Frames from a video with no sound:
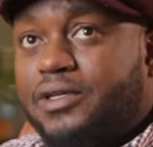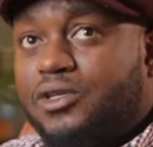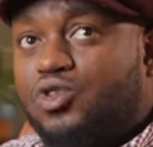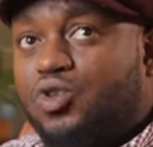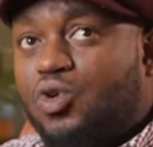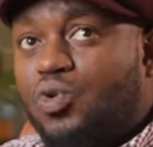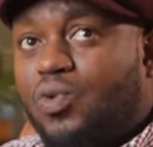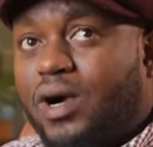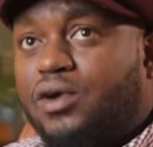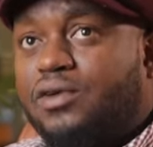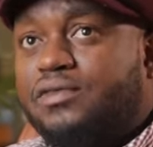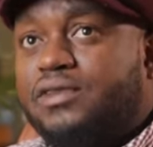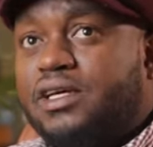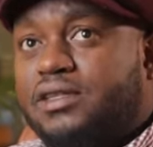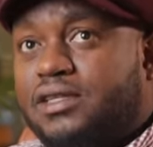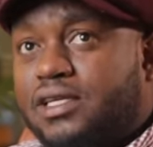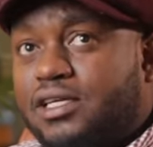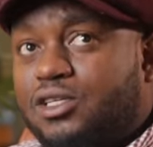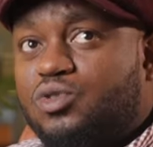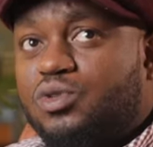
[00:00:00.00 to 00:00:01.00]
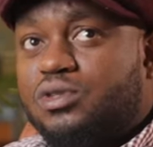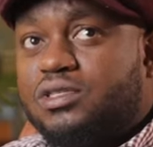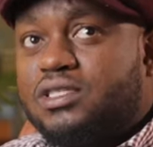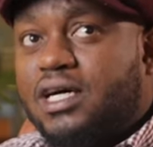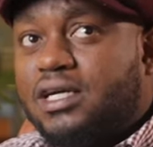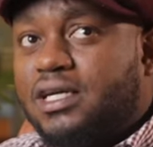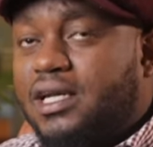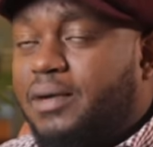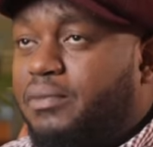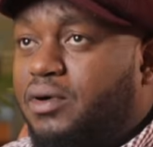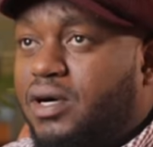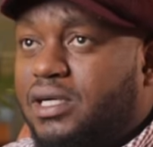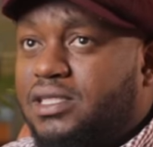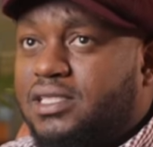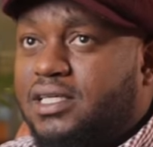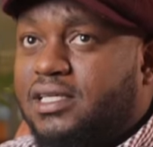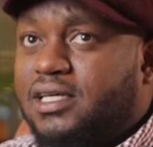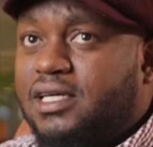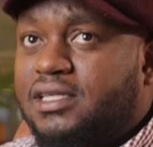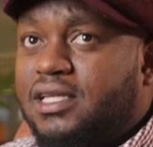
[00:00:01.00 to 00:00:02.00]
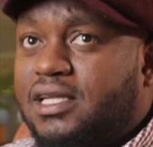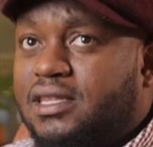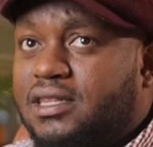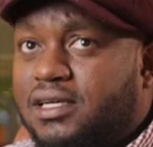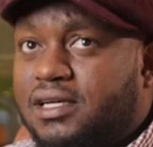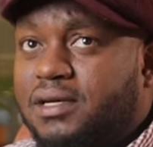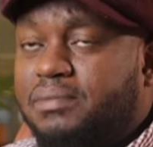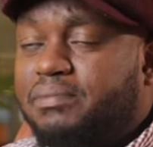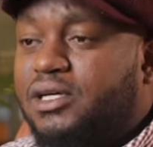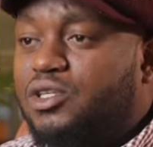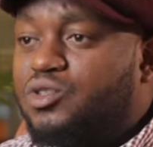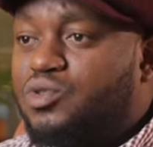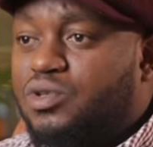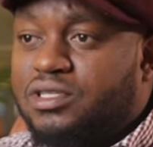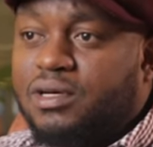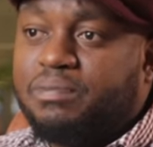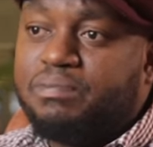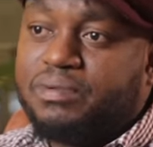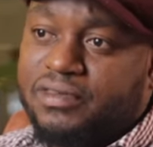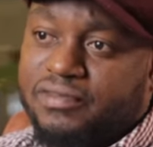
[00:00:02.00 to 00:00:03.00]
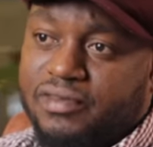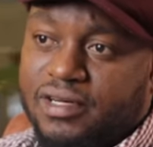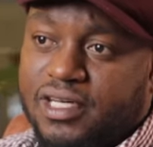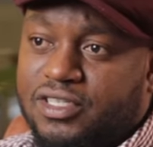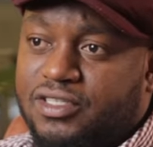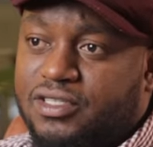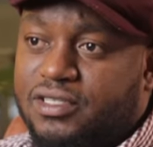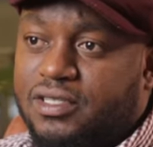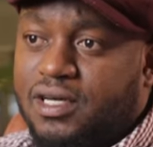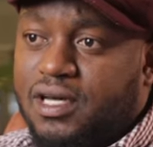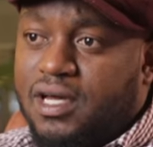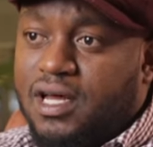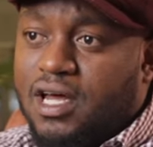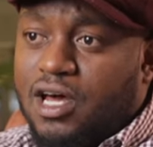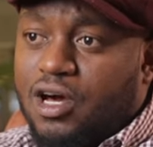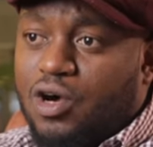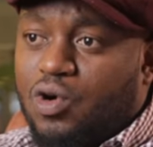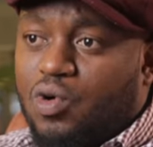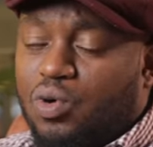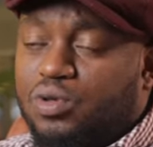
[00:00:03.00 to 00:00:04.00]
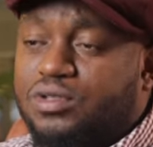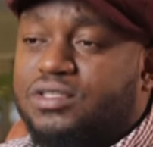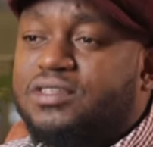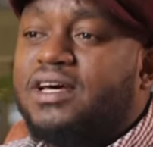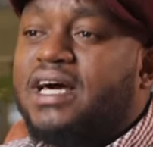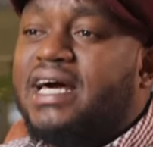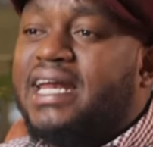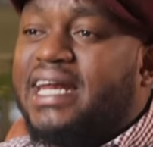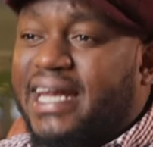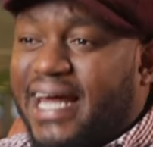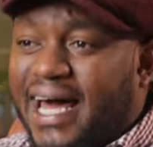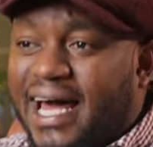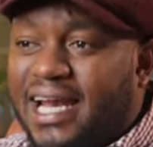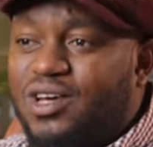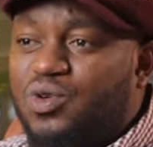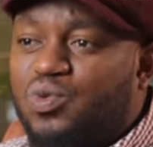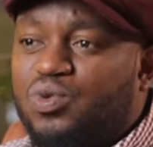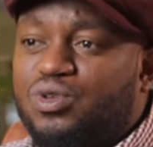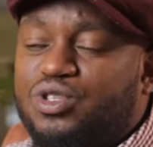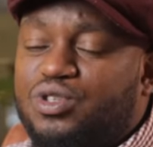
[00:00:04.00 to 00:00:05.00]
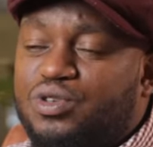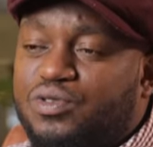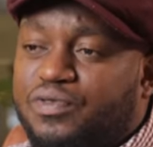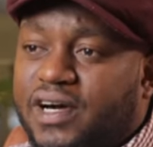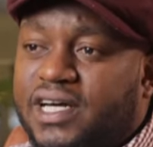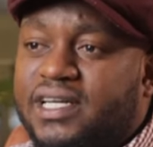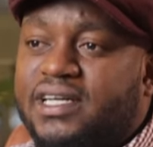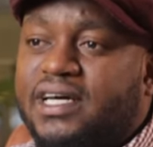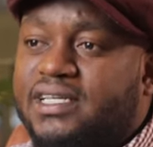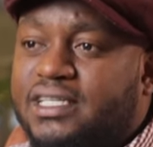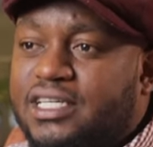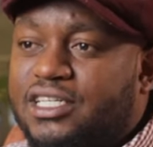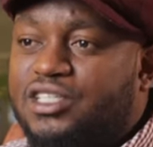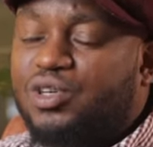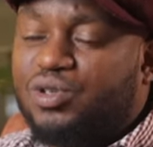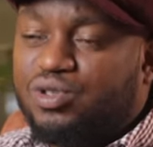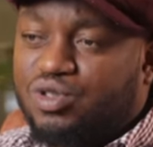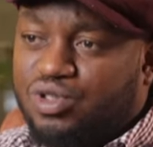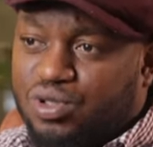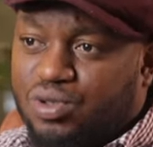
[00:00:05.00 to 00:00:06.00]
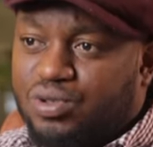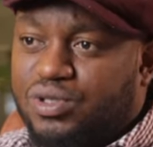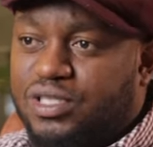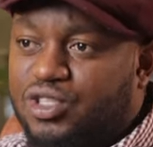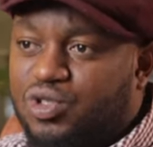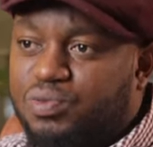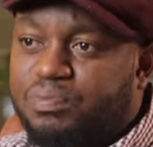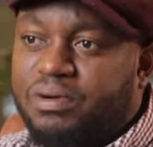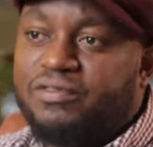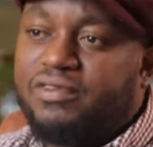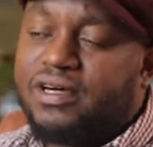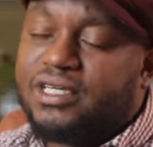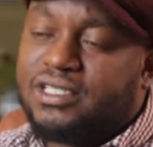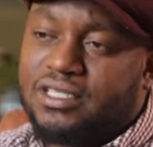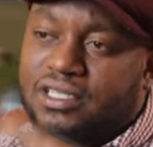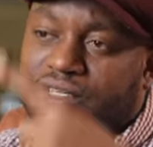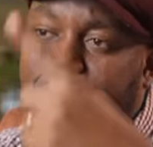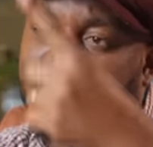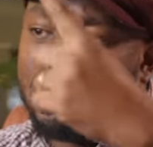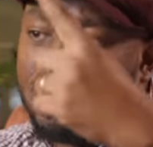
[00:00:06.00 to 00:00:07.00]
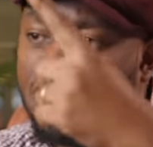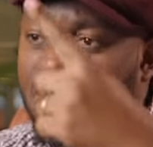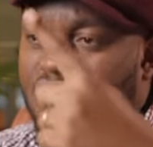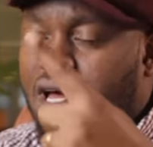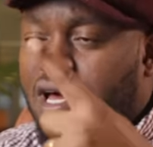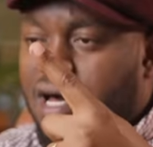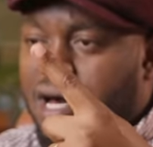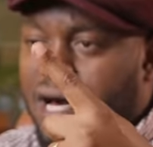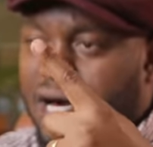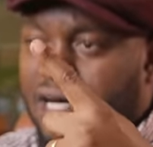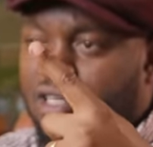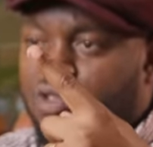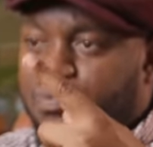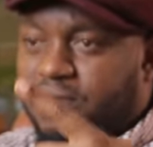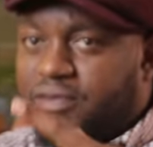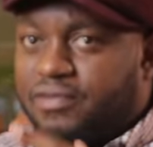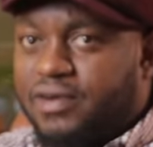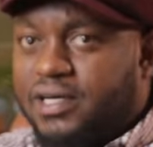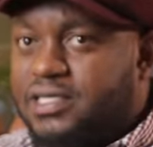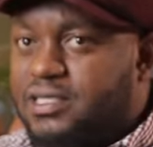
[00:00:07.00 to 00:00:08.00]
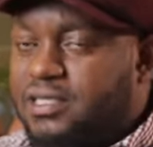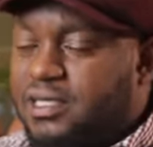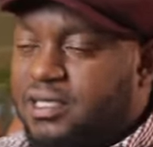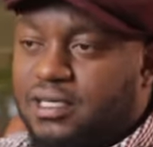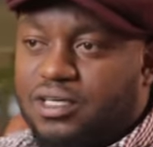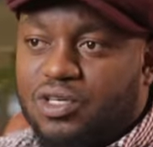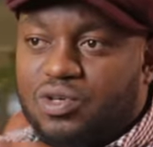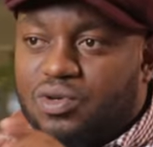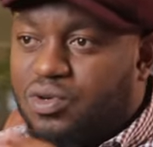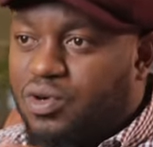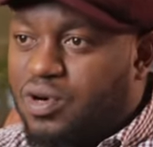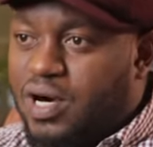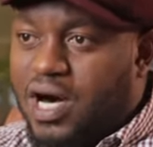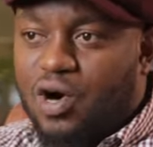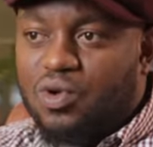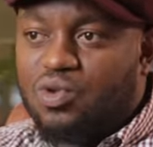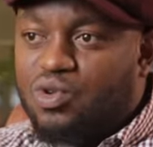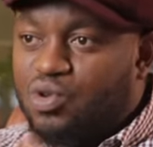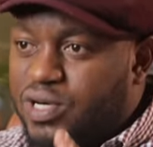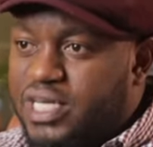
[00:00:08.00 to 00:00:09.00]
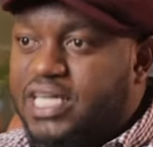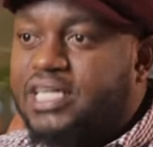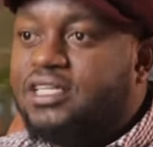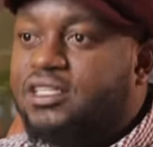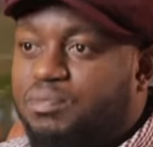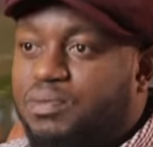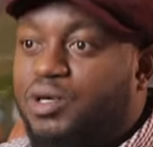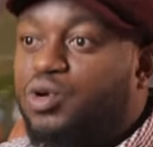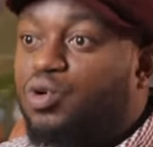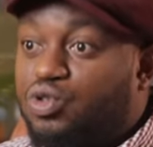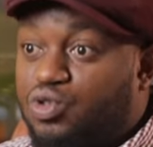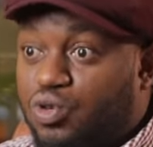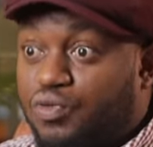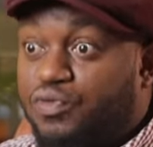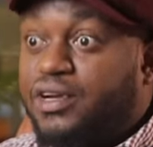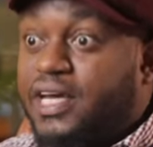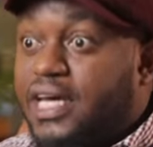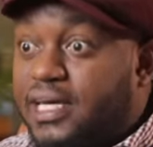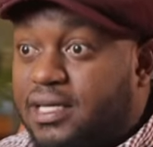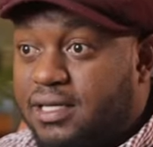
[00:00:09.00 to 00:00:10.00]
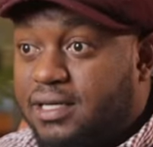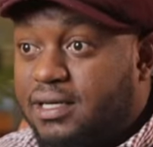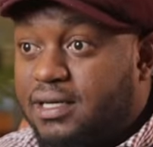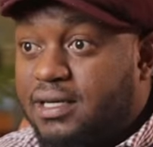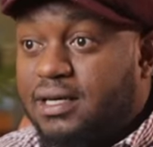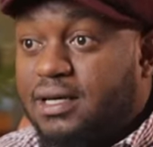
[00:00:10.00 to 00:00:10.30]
So one of the things was that, number one, taking the 3 meals was a privilege. Because rarely would you find a teacher on duty supervising, you know, how you eat because of rain.